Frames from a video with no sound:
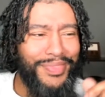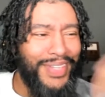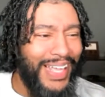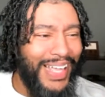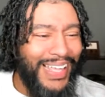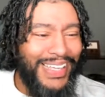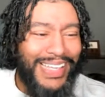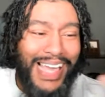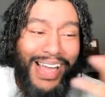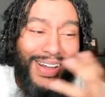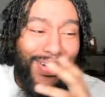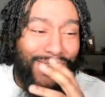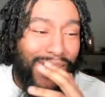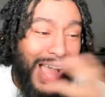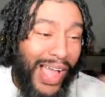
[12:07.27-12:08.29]
I
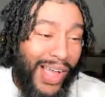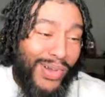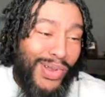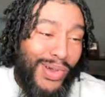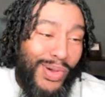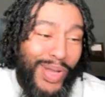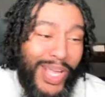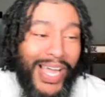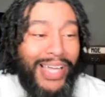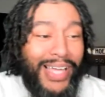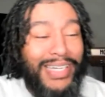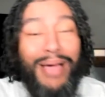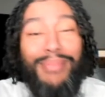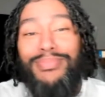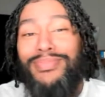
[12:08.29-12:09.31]
don't know, guys.
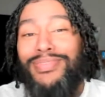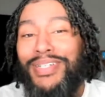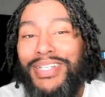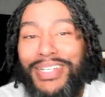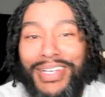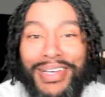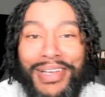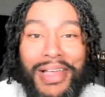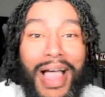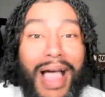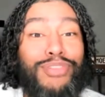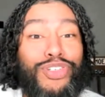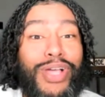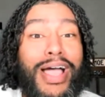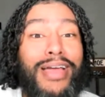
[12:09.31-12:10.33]
I'm
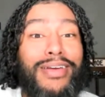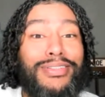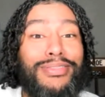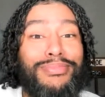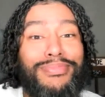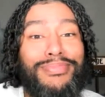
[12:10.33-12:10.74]
trying to.